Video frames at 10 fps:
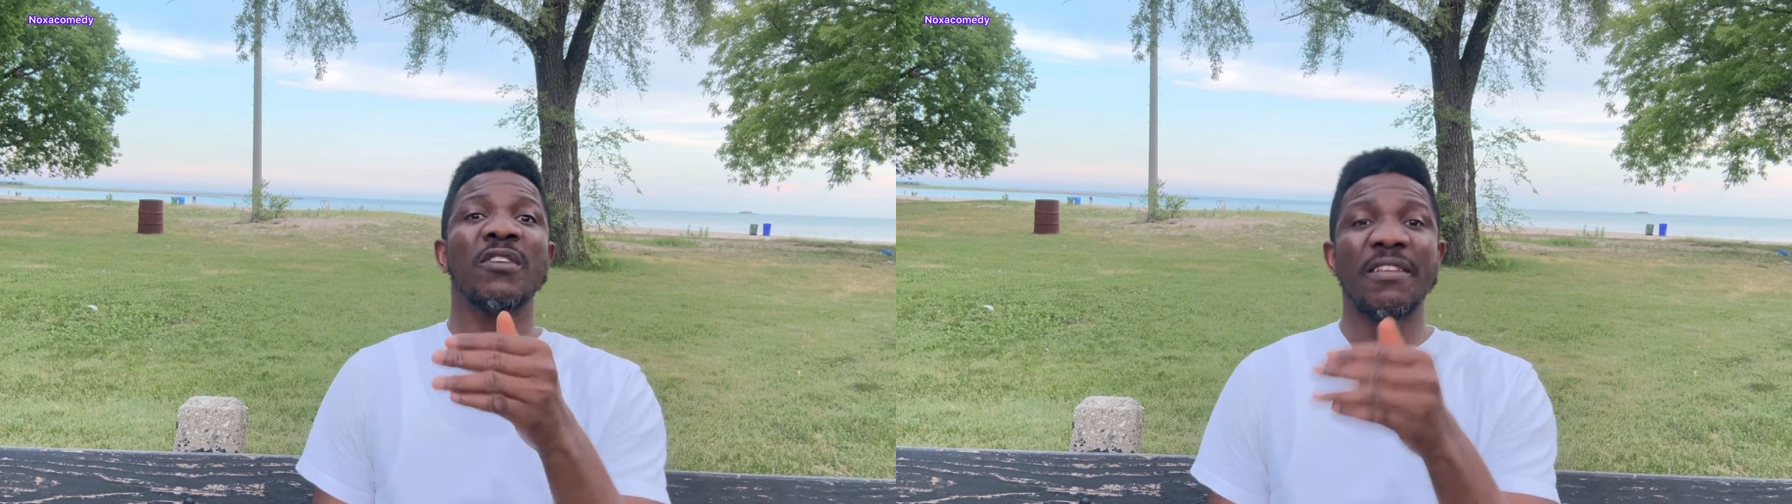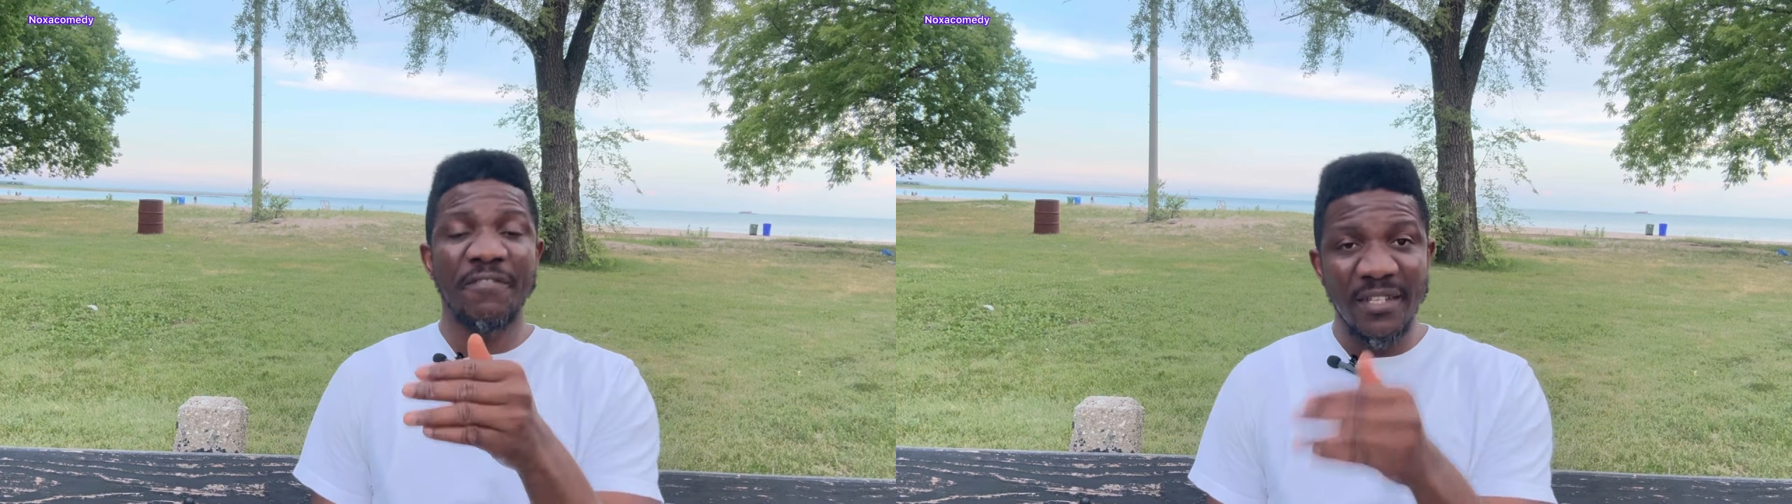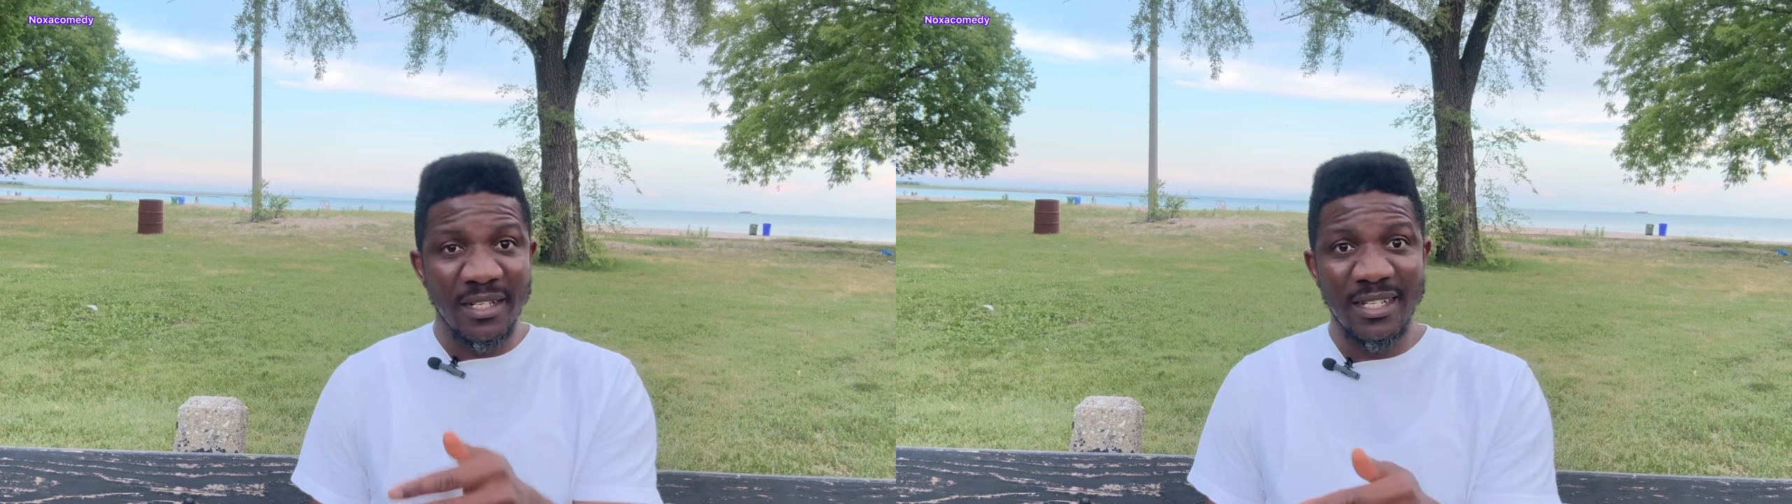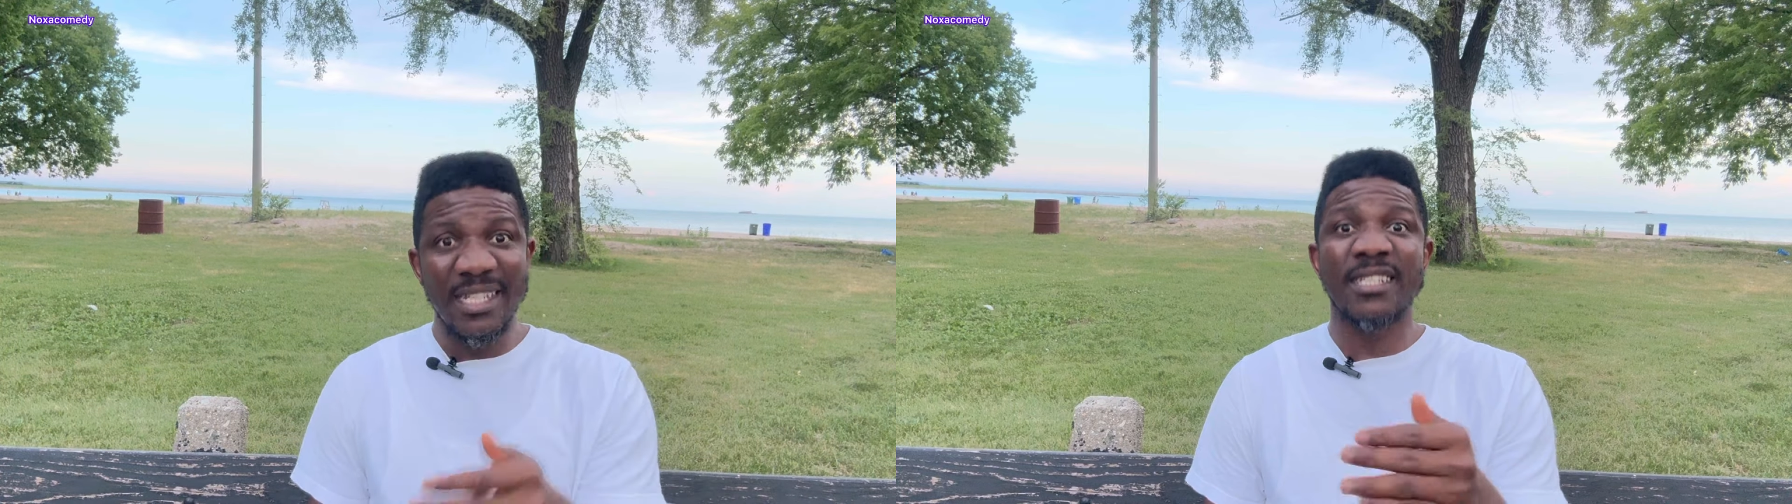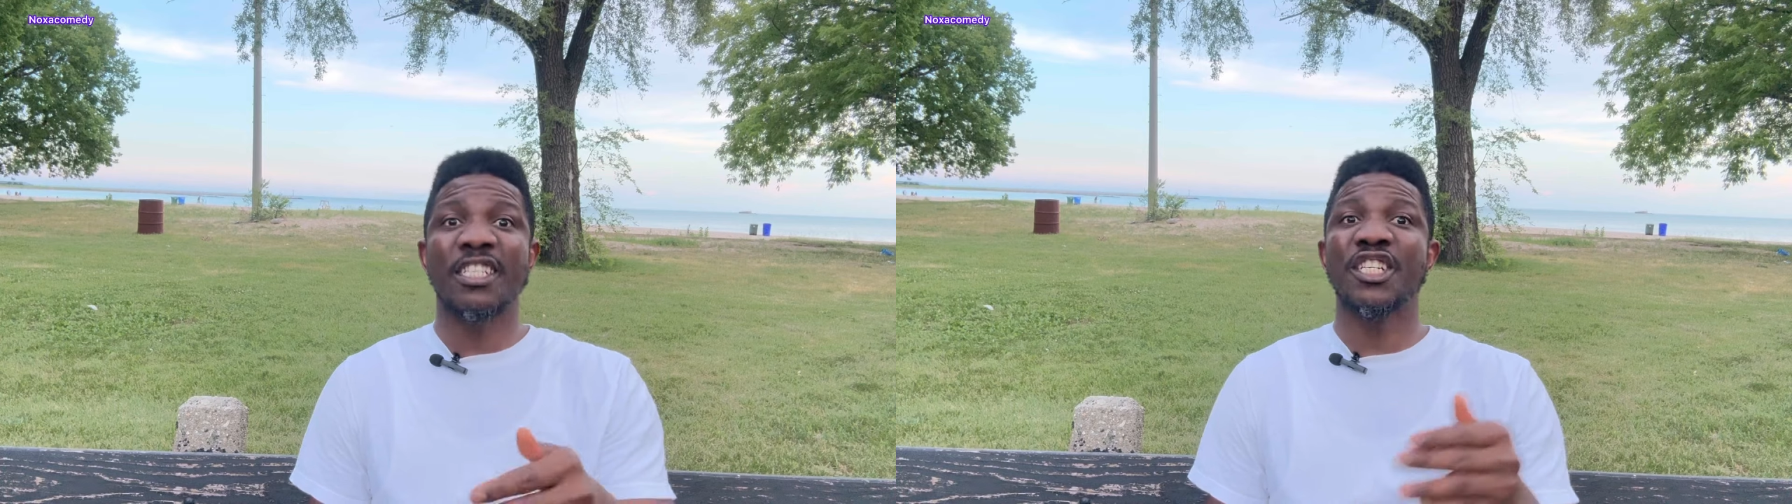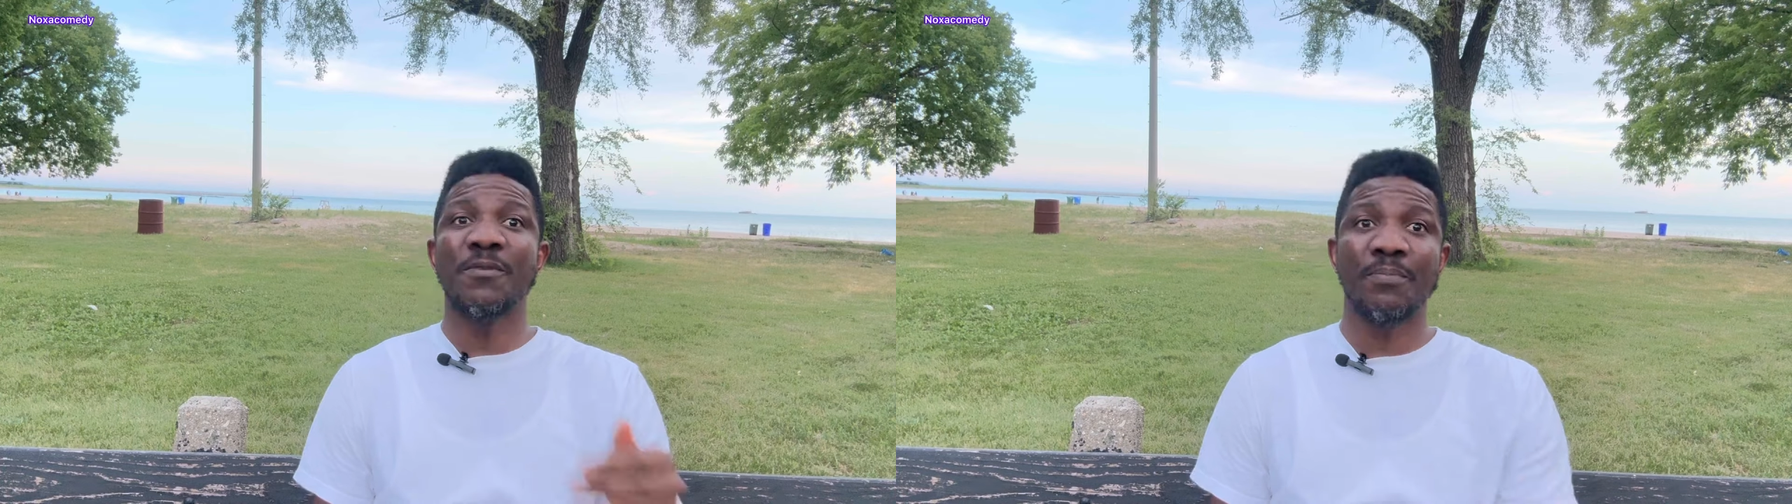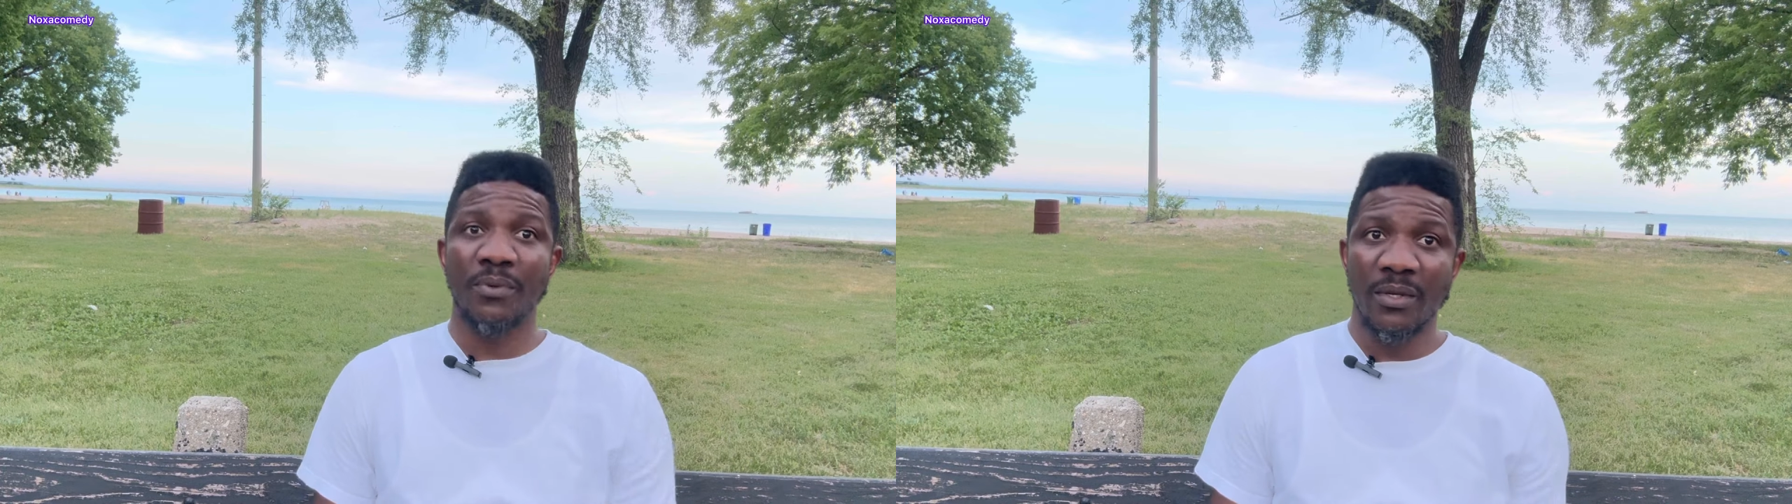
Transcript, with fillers: living is cheap.